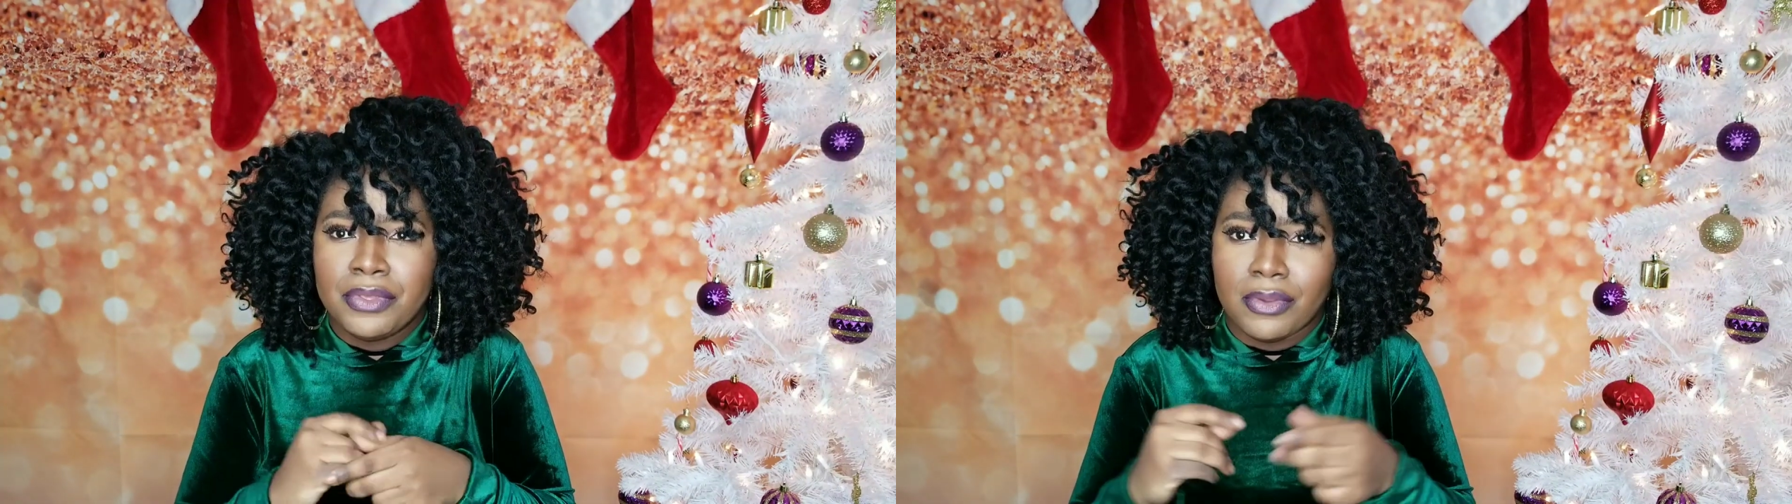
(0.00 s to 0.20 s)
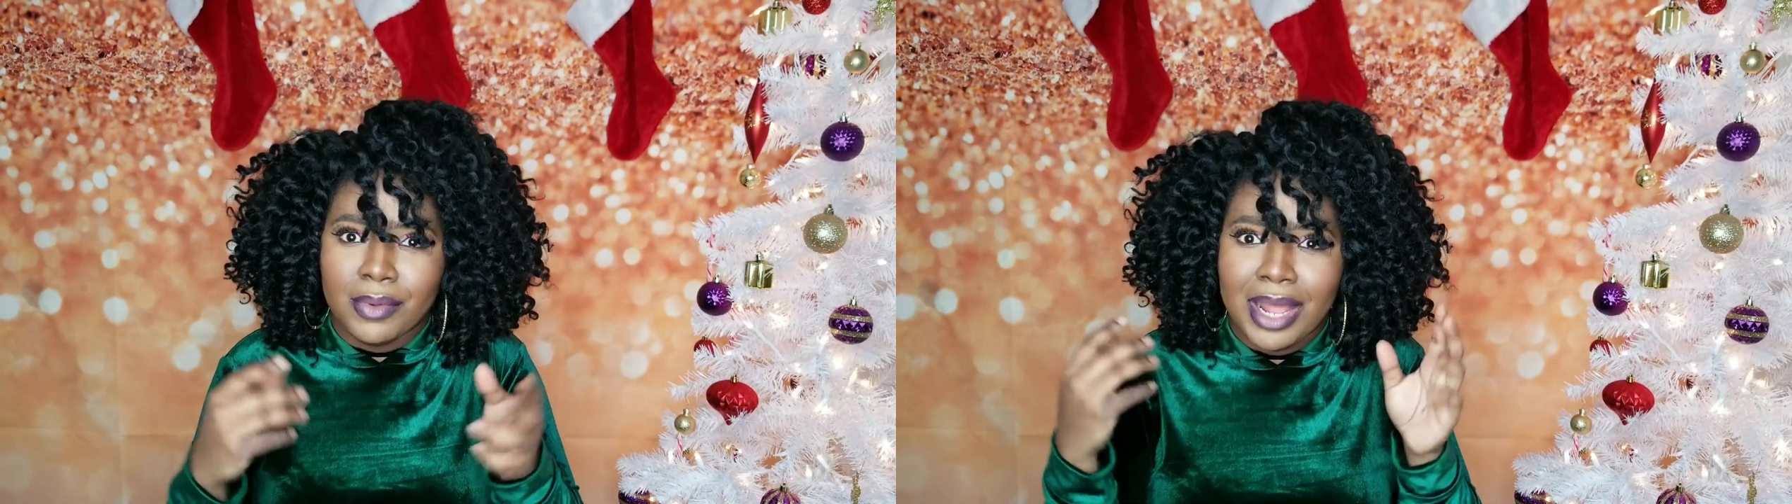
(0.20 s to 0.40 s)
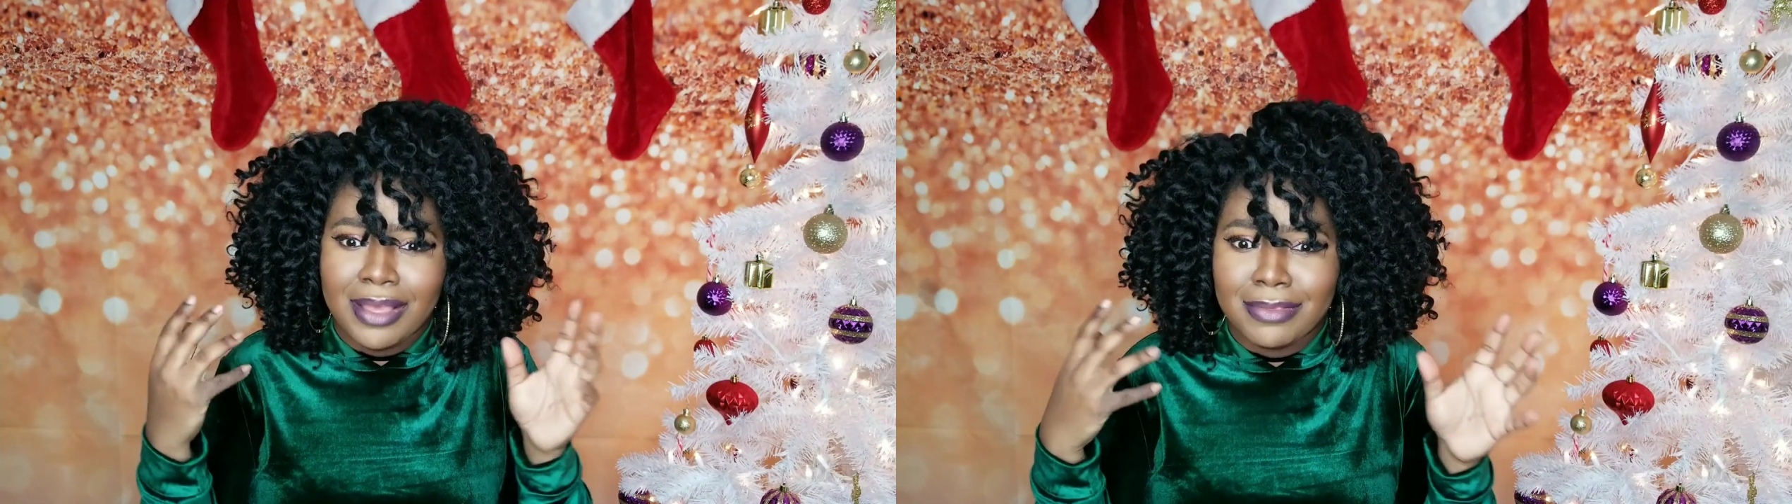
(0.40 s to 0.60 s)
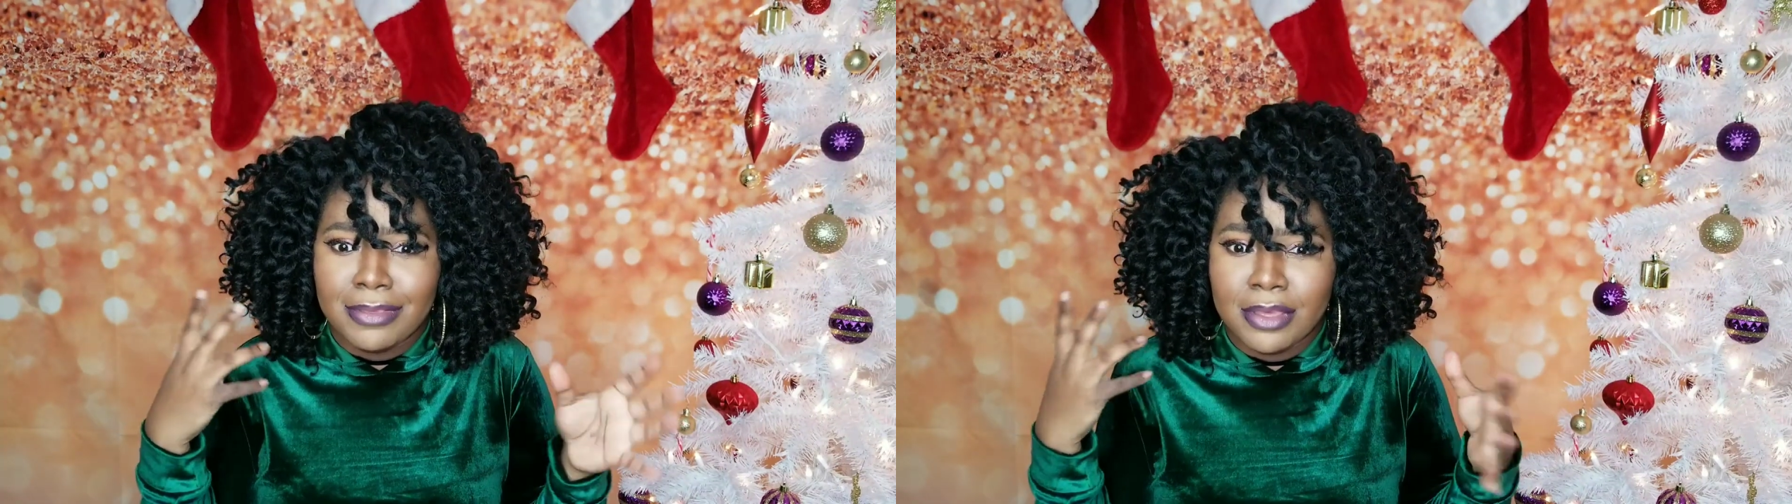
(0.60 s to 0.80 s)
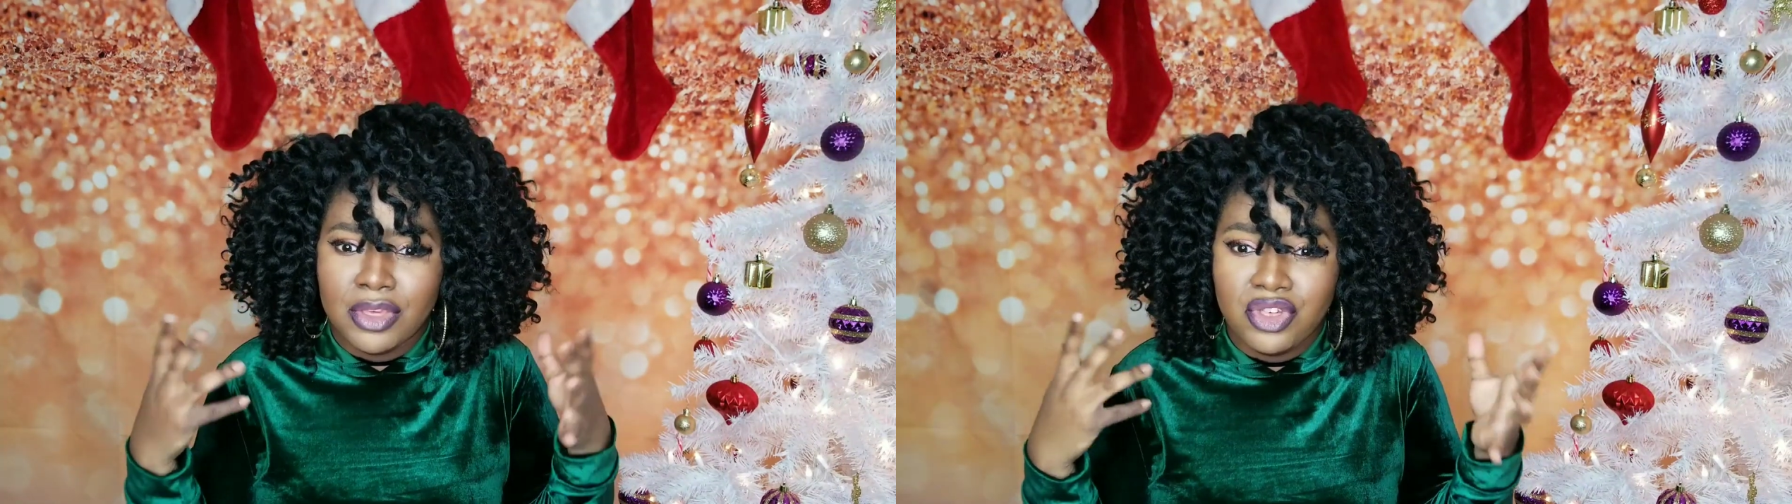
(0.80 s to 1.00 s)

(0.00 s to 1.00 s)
So it has to